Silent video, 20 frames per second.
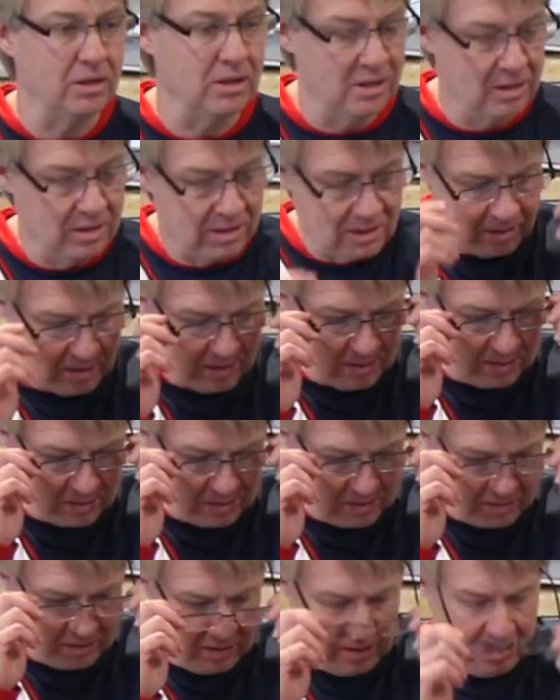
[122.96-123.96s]
me and
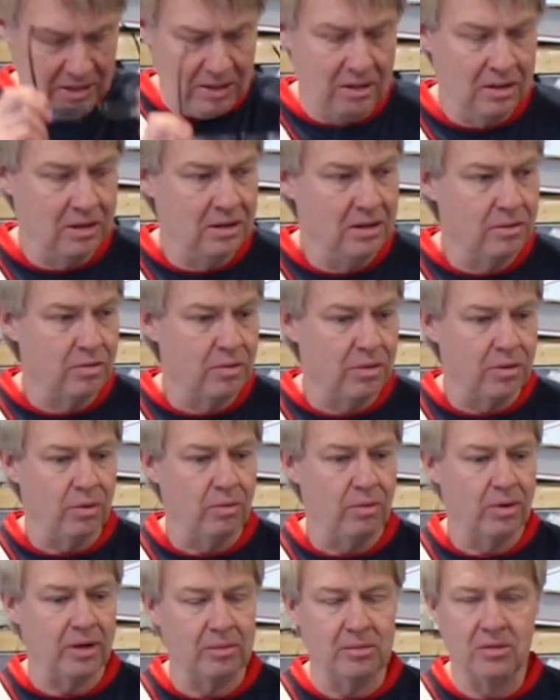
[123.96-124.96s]
see
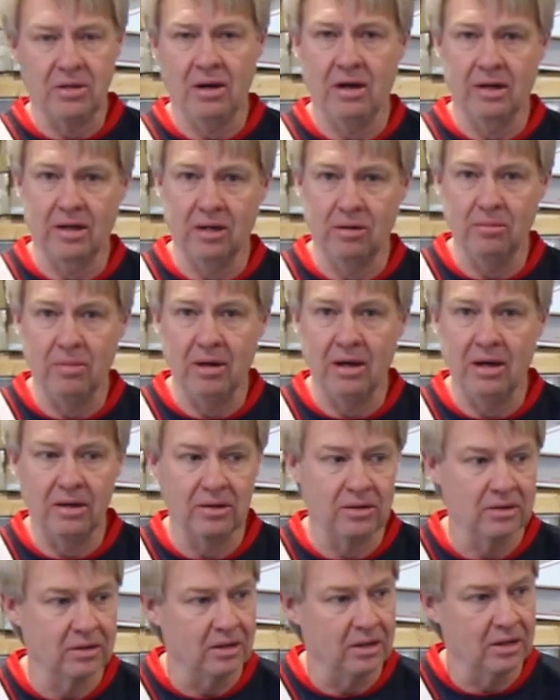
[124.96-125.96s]
what I'm talking
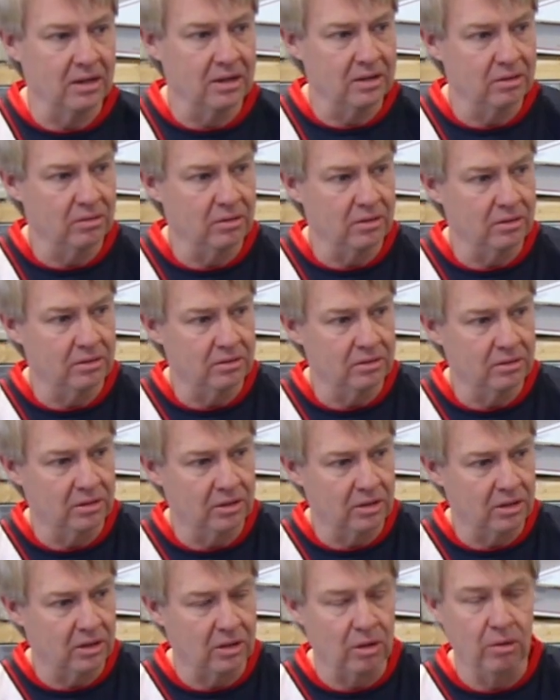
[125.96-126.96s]
about and
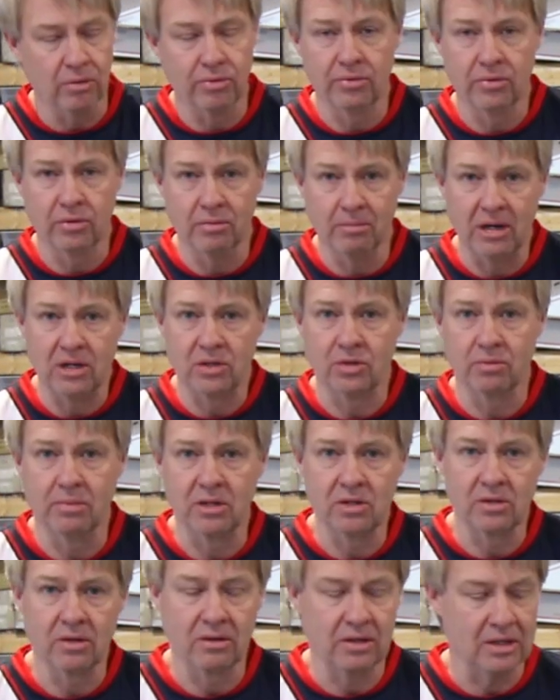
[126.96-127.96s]
go through the
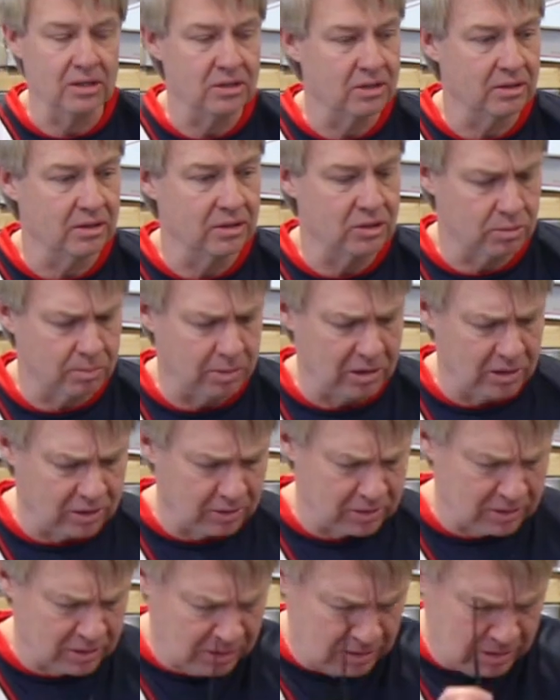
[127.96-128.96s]
measurements on each of these
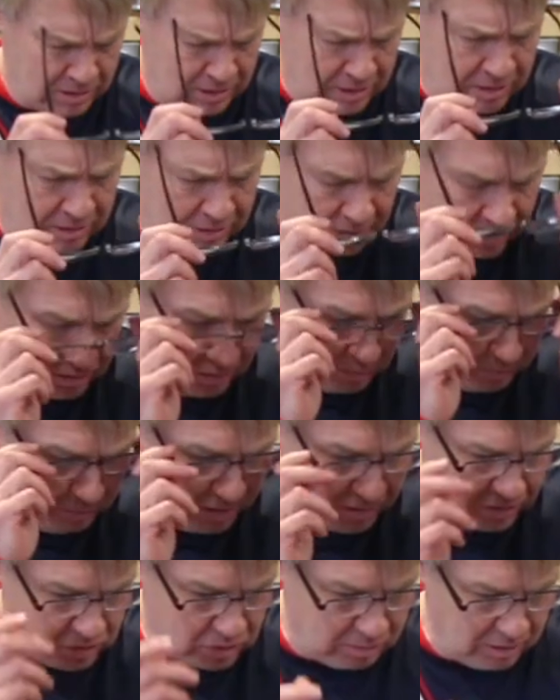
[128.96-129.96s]
speakers. The little
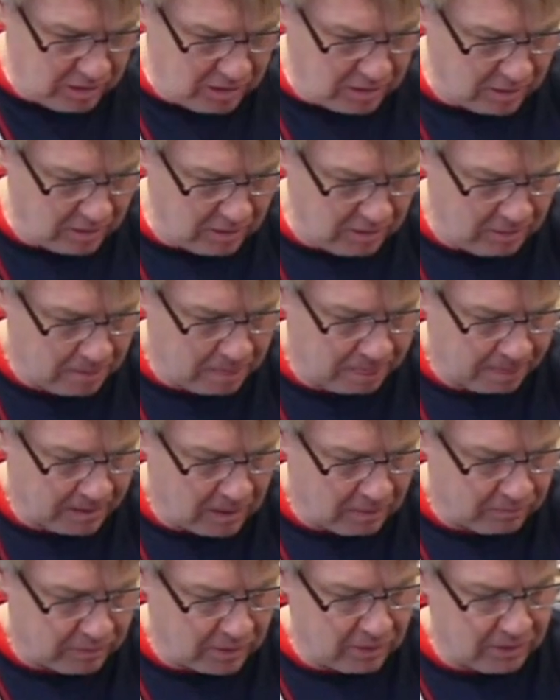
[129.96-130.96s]
BIC speaker,
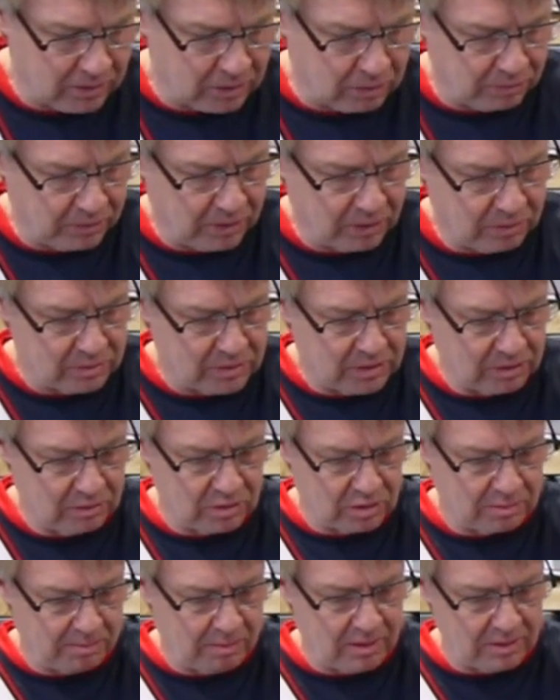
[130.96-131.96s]
if you look at the frequency
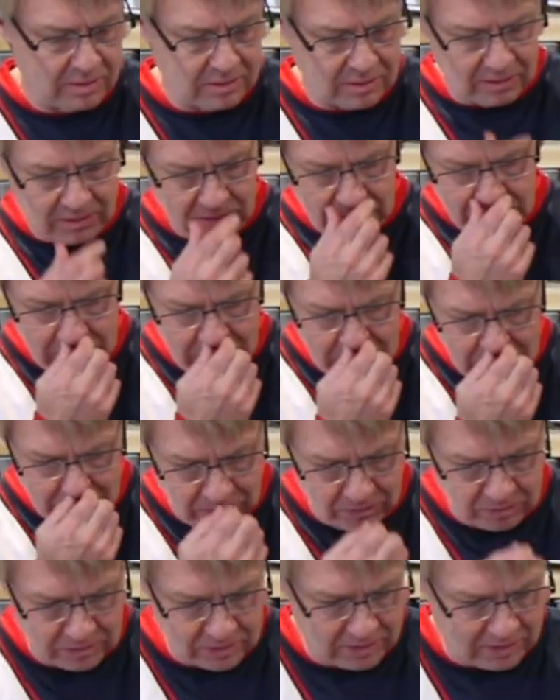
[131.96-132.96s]
response on this thing,
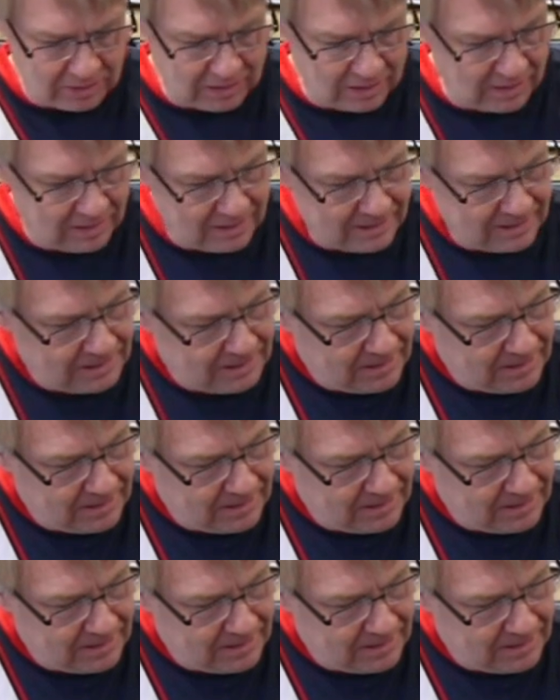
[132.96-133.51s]
you'll see